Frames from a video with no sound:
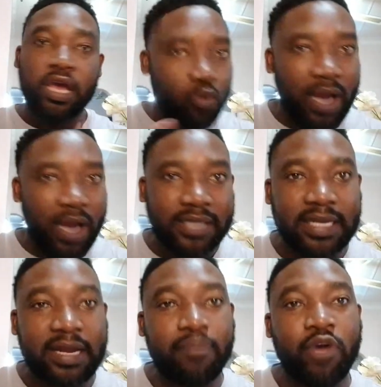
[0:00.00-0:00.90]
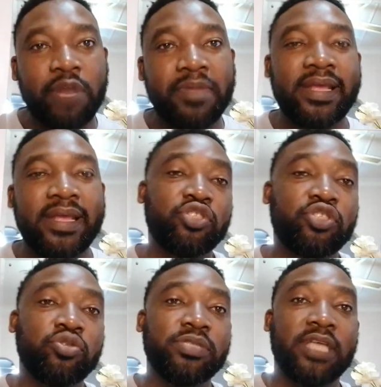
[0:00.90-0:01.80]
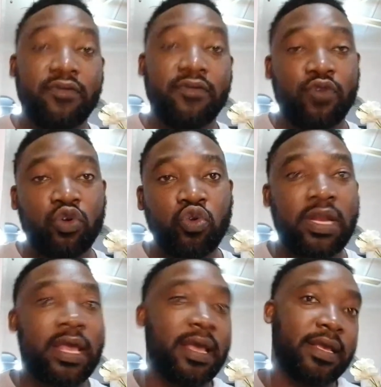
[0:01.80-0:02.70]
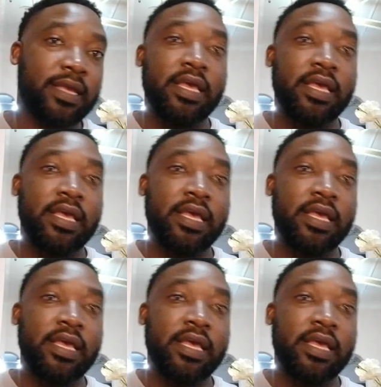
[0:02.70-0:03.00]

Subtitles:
what an appointment letter should have or look like,